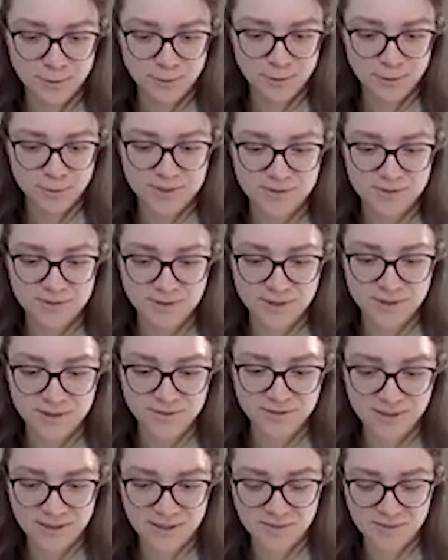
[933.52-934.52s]
Hadoop is a very
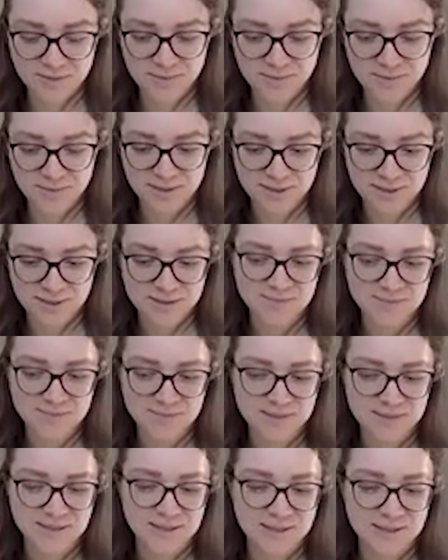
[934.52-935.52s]
flexible
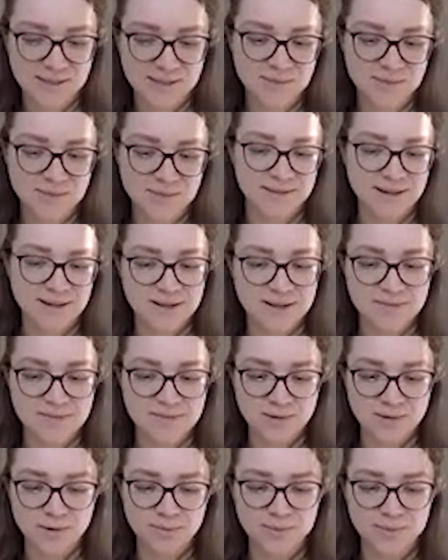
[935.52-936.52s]
system, and that means
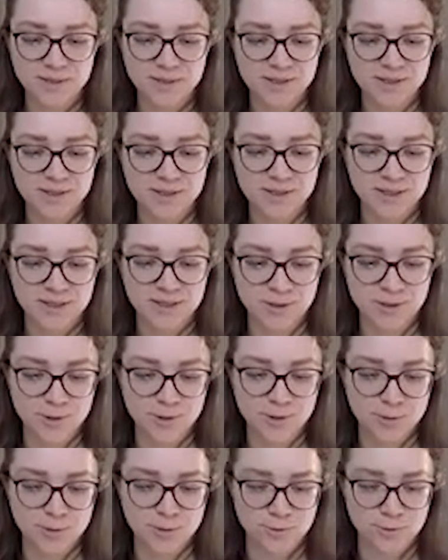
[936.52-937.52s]
that companies can
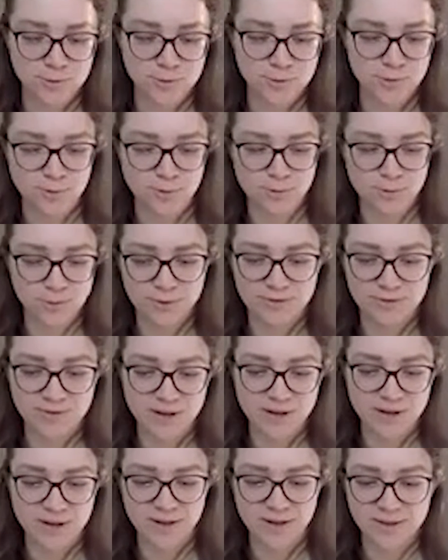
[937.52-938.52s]
just choose to
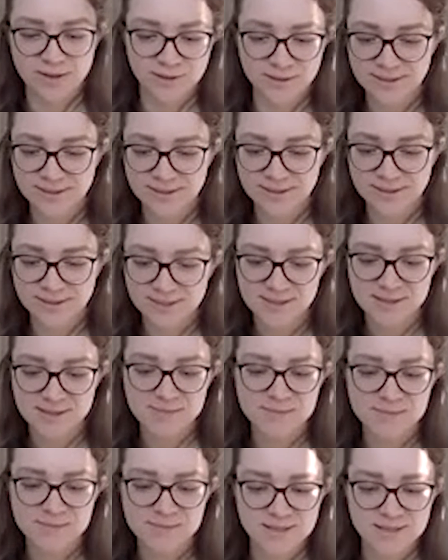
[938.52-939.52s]
modify their data
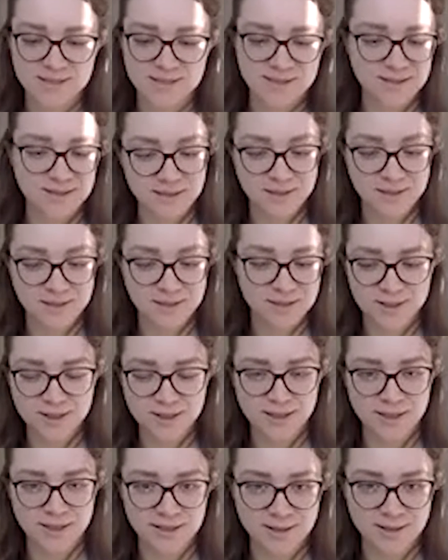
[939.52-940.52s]
system as they
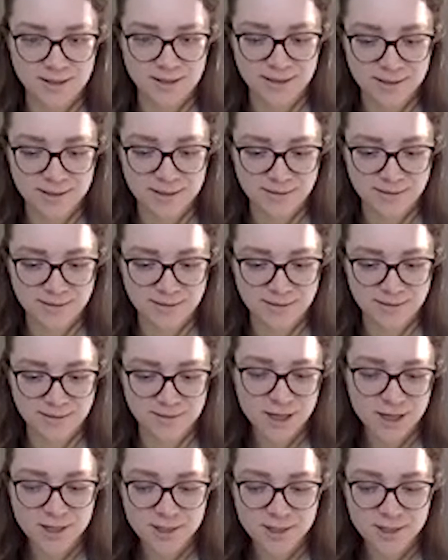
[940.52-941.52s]
need
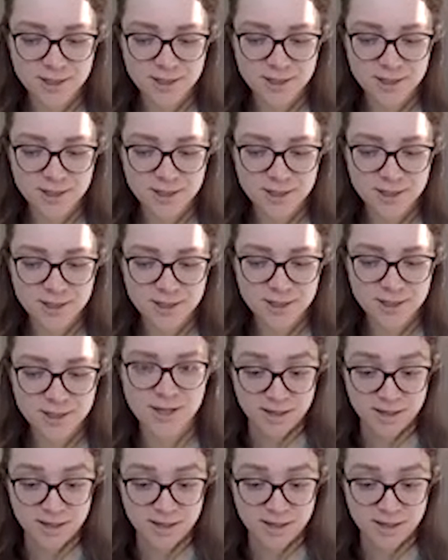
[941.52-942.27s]
changes.